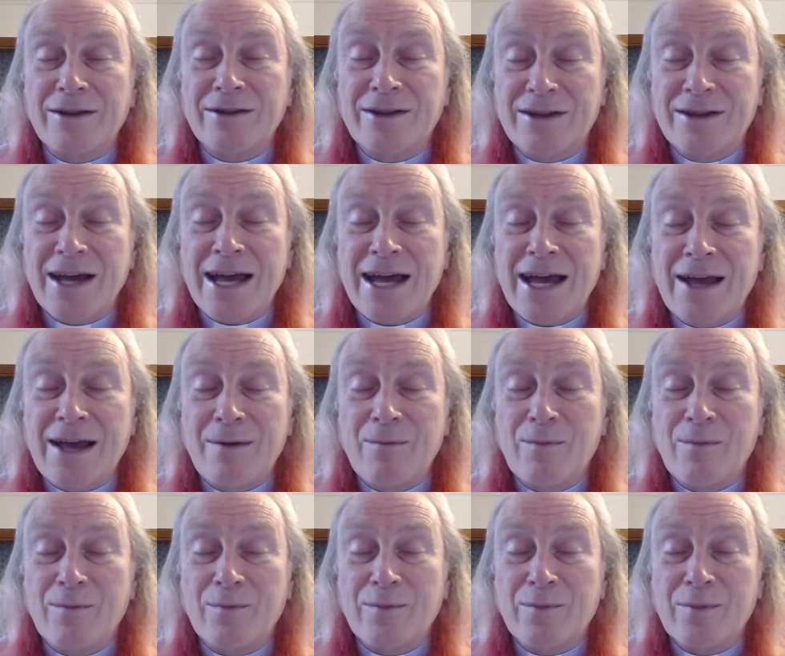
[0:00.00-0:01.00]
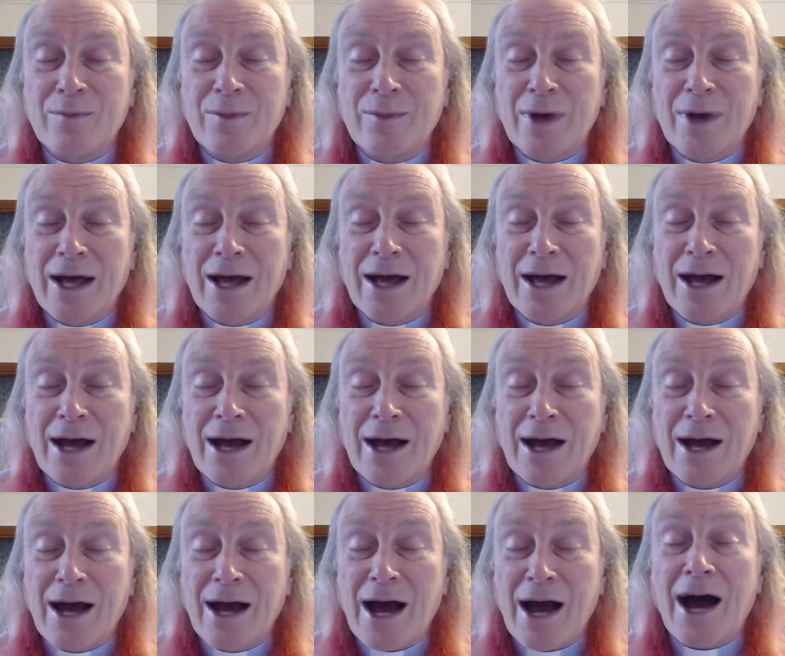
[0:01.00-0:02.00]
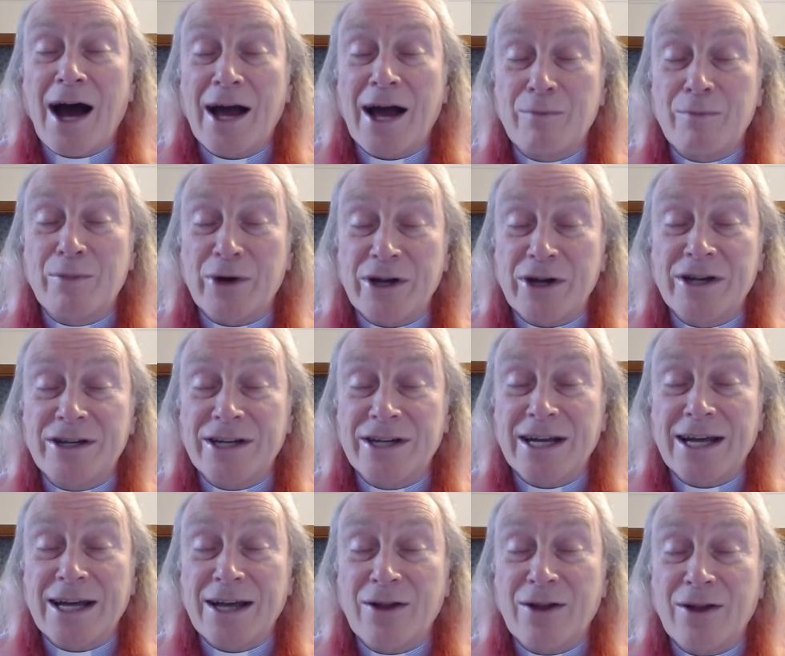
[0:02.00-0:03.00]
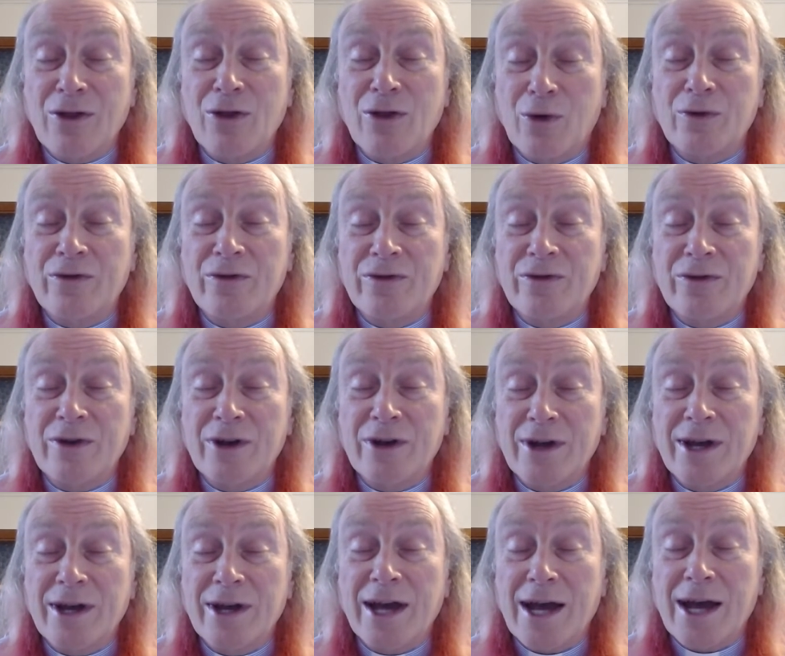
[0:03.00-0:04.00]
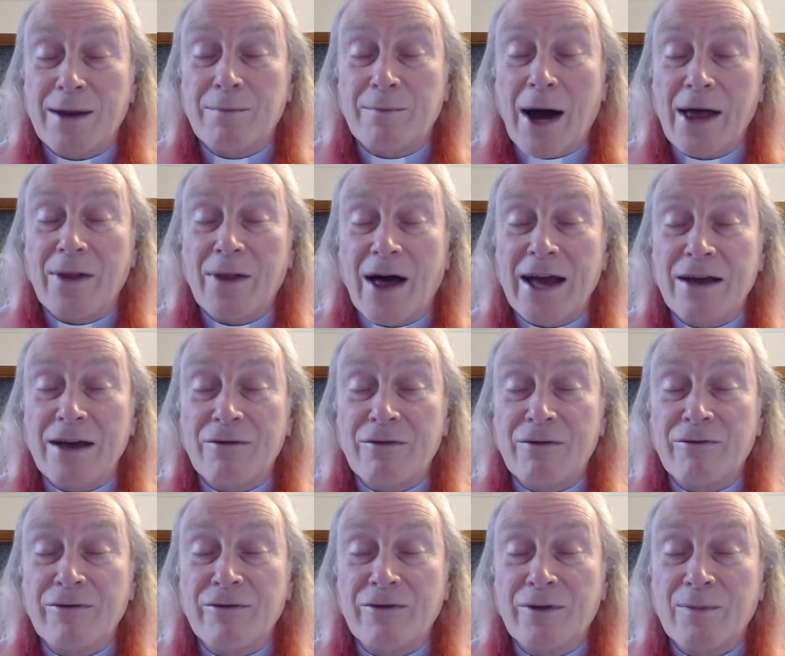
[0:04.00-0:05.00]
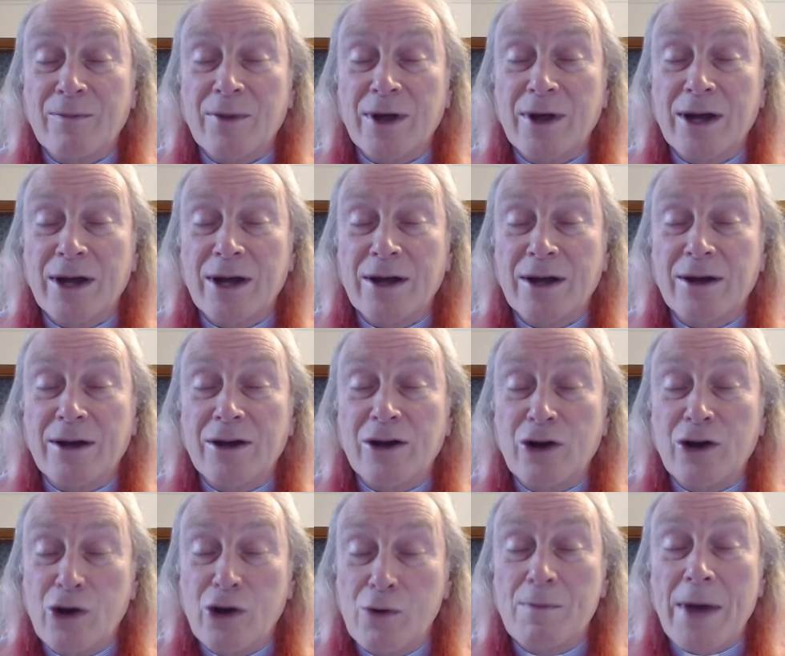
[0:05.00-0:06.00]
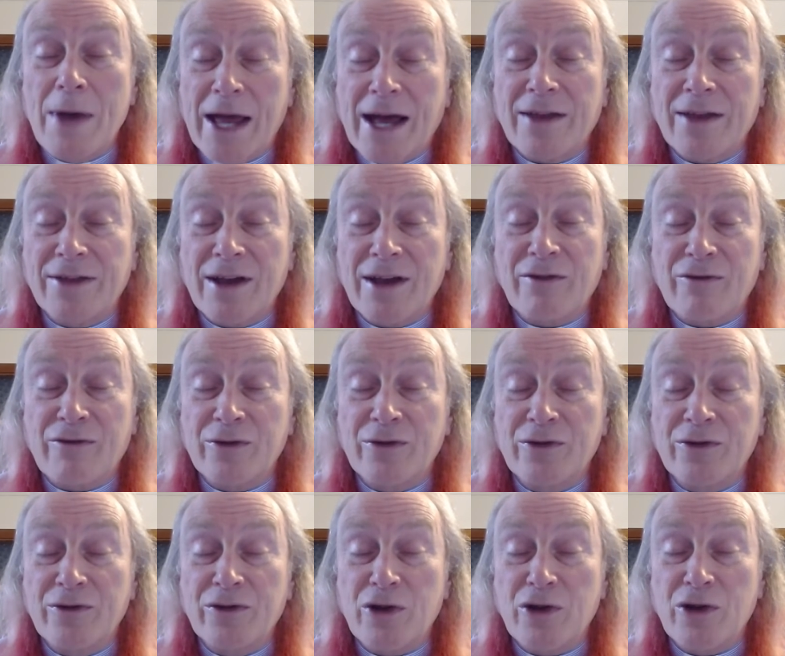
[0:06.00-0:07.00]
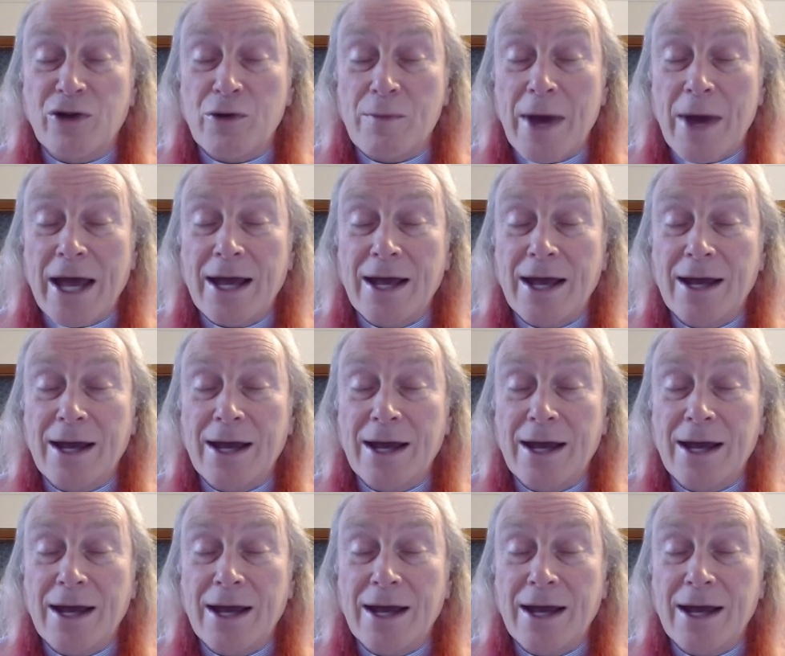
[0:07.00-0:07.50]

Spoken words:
Today, I appreciate those in my life who make a difference to me.